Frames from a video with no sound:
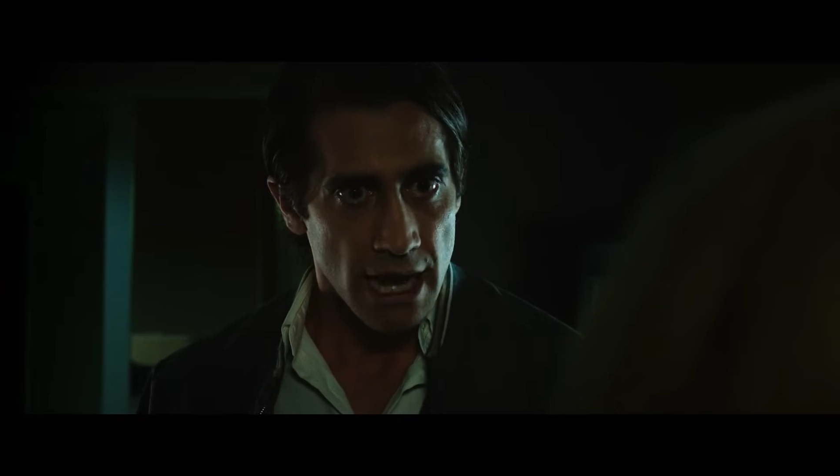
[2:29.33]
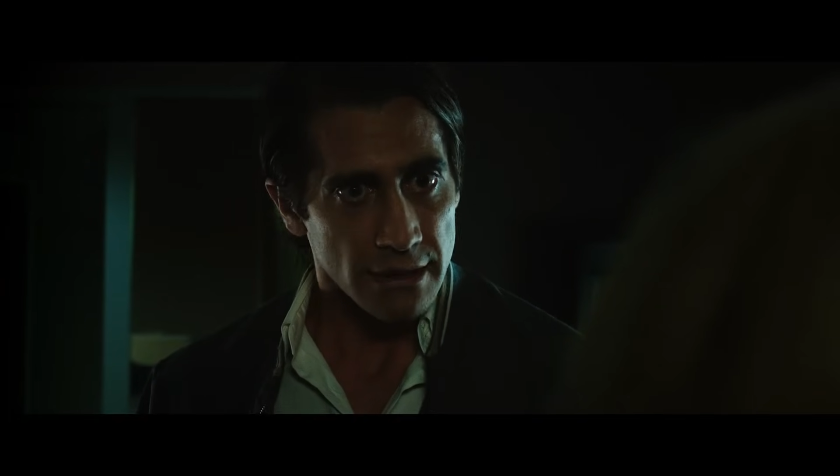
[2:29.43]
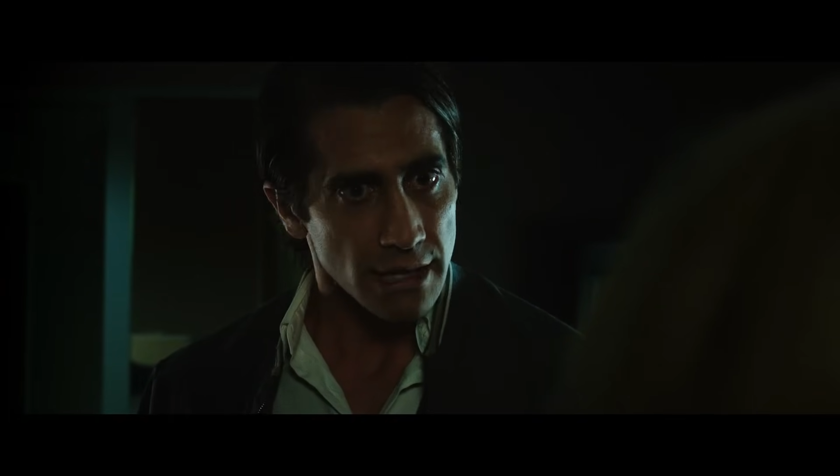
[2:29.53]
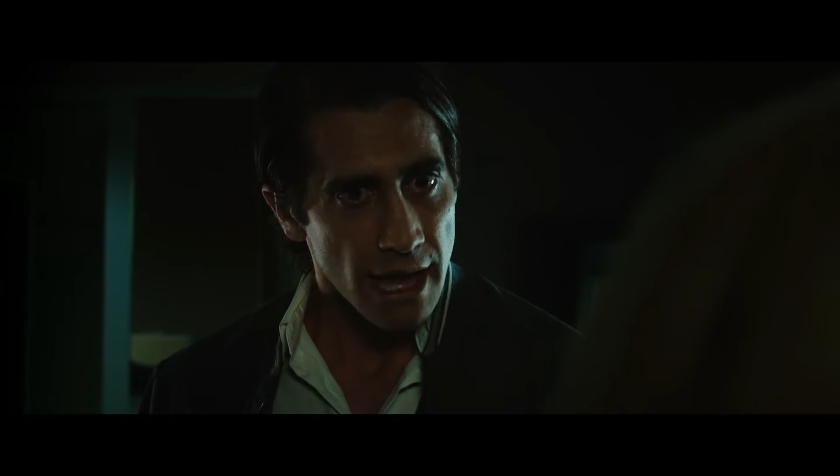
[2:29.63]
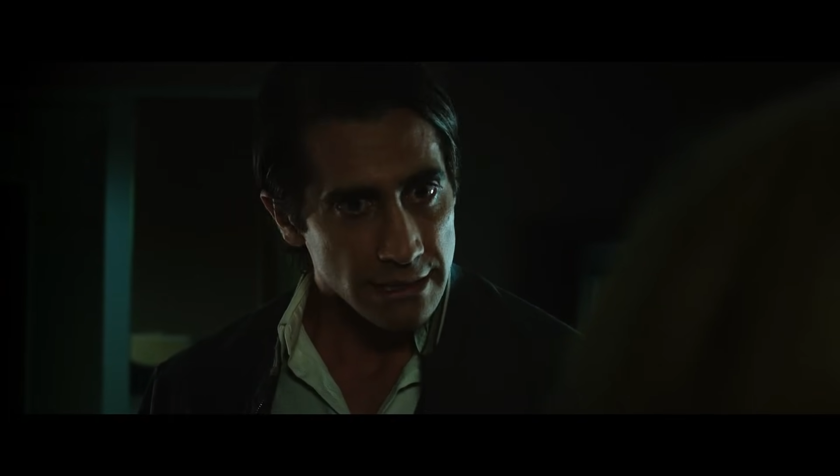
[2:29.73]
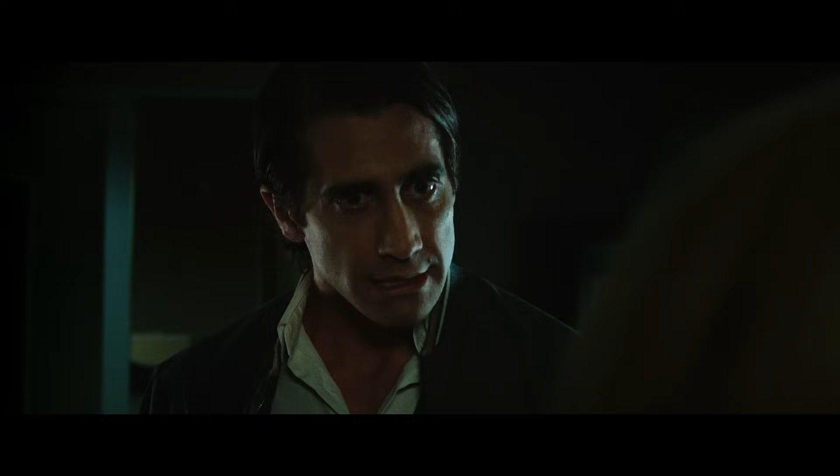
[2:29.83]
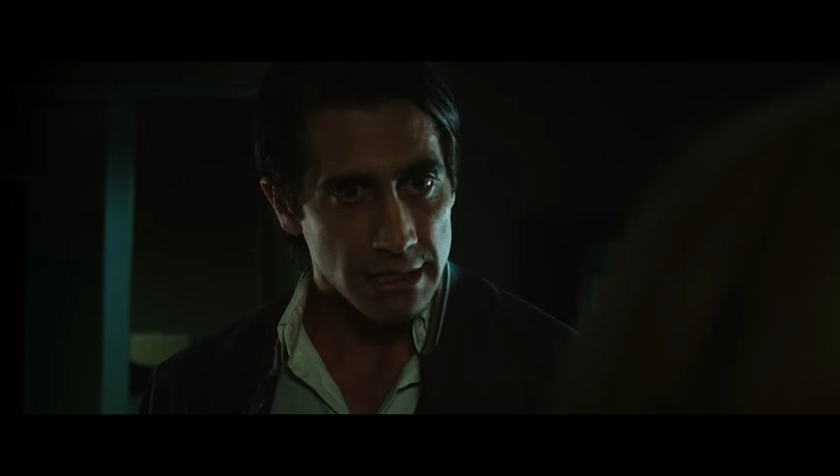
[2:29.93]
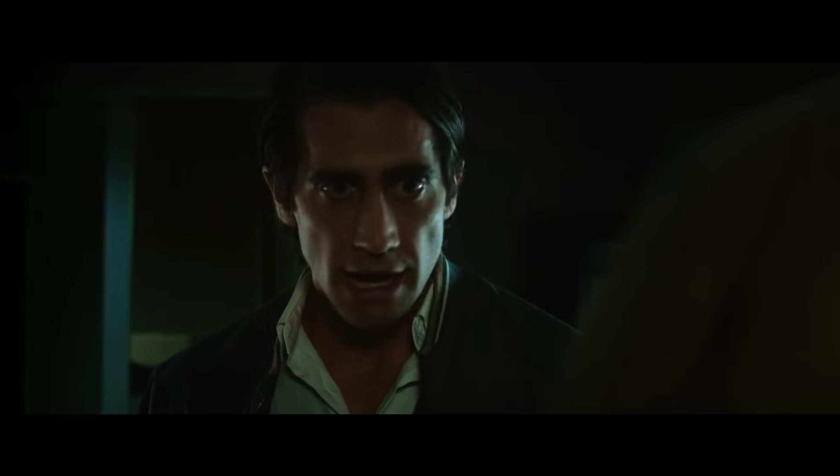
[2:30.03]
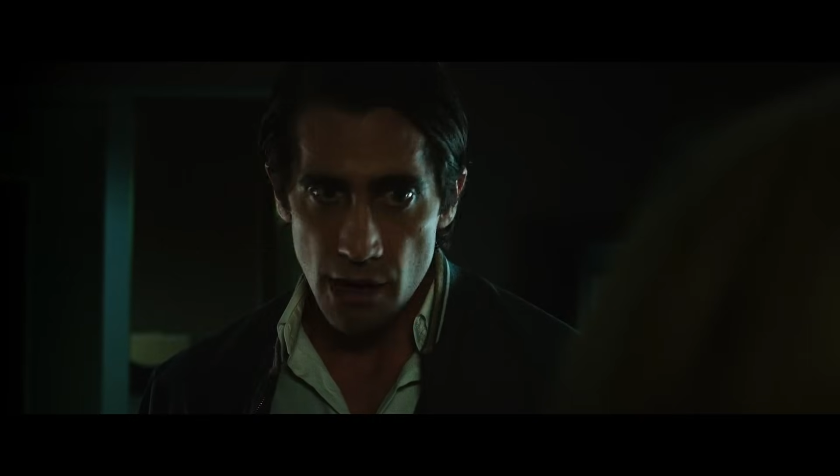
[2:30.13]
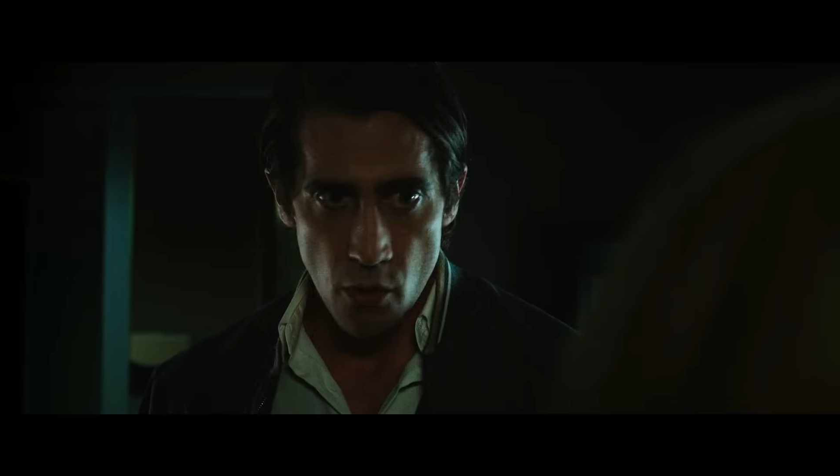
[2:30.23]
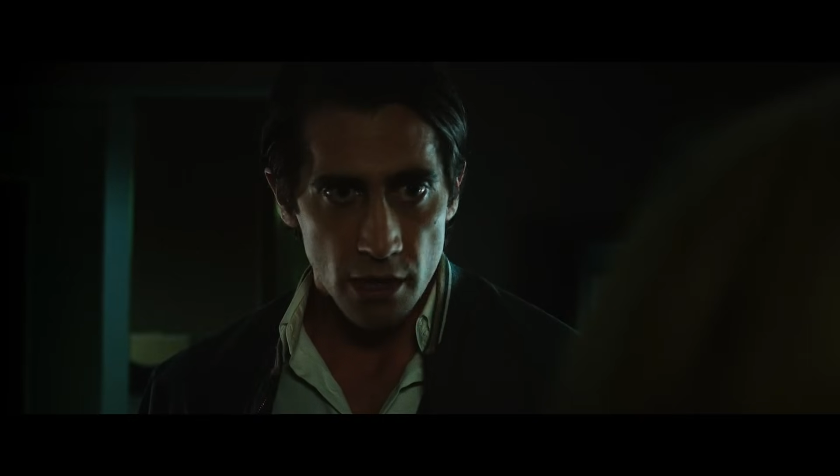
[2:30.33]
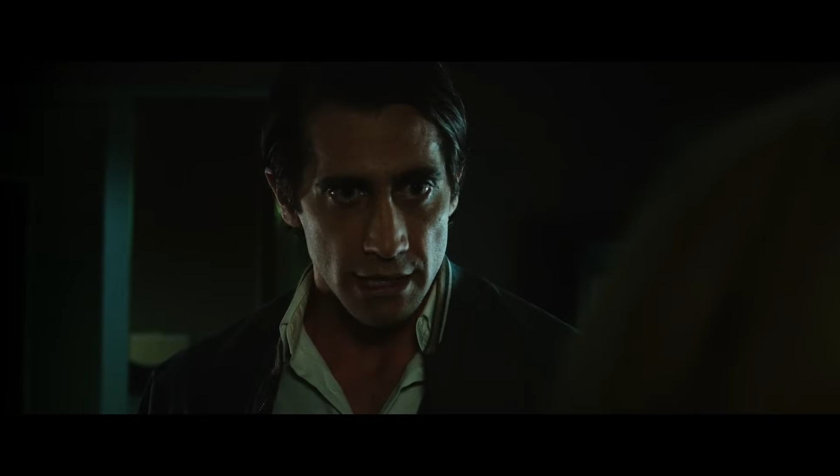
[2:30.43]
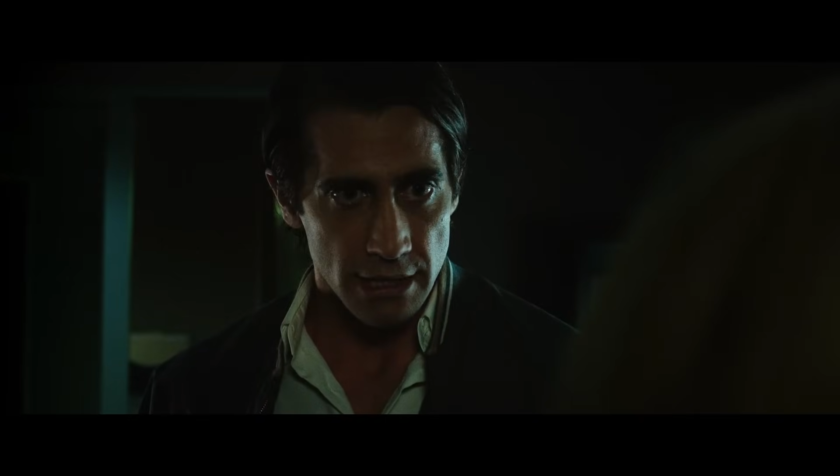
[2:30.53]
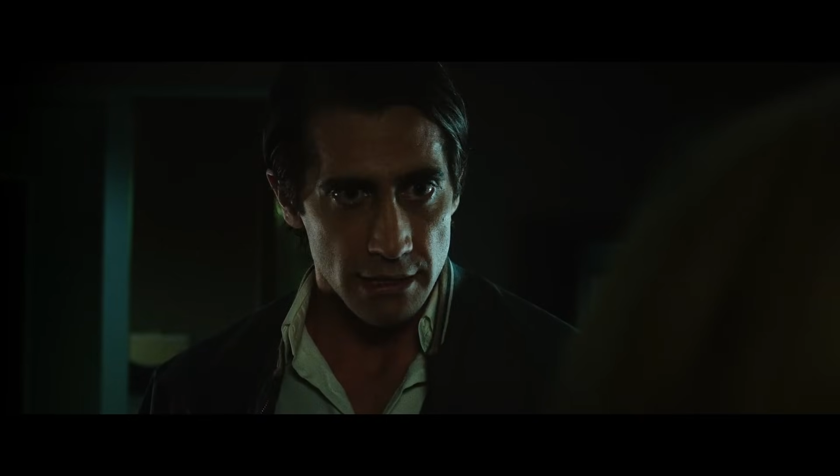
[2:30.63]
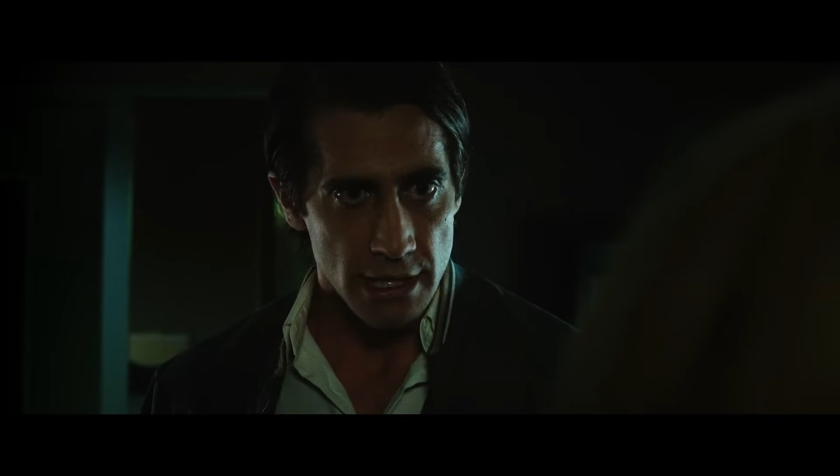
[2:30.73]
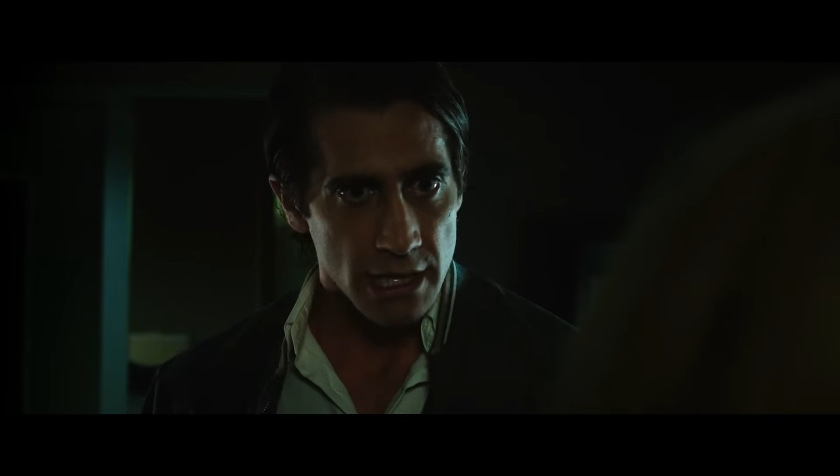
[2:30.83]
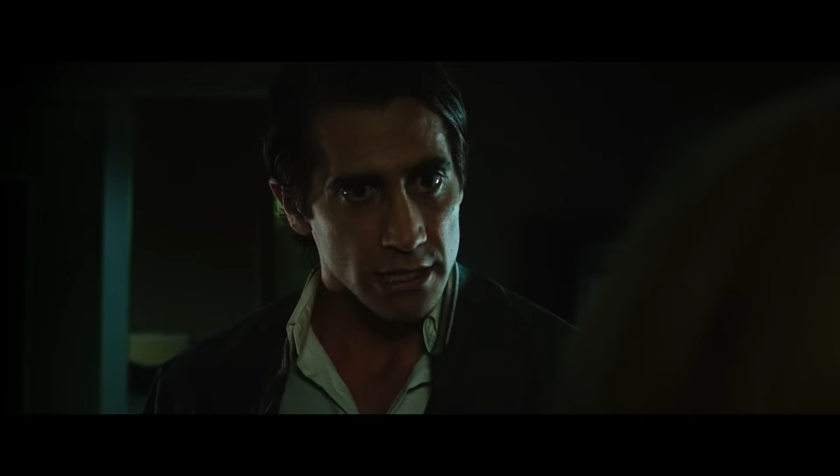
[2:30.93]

And the last thing that I want, Nina,